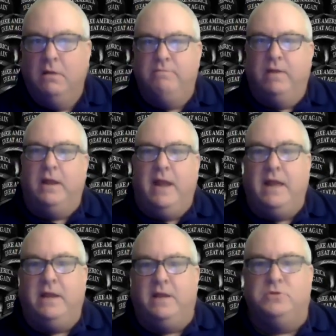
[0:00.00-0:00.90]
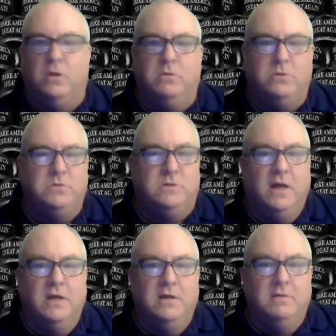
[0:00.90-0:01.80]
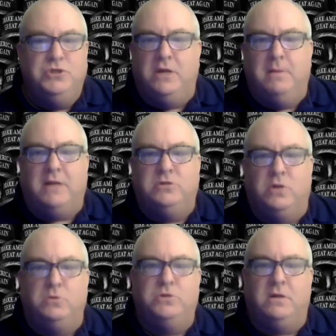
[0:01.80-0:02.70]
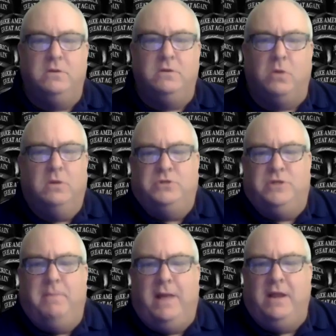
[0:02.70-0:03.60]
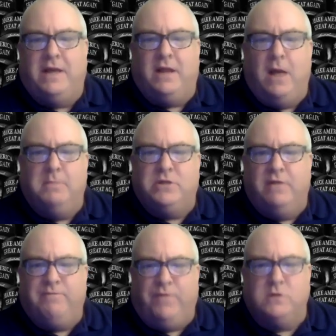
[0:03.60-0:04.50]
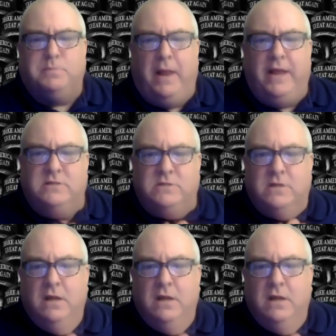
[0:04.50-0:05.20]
fucking idiots who don't know shit about economics in the first place.